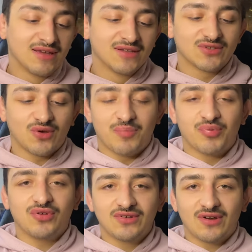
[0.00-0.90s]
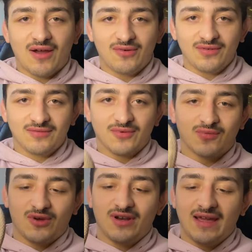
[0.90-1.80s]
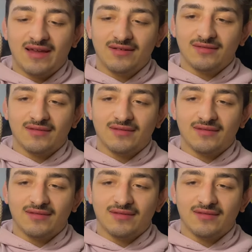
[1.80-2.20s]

So I pulled her out with one hand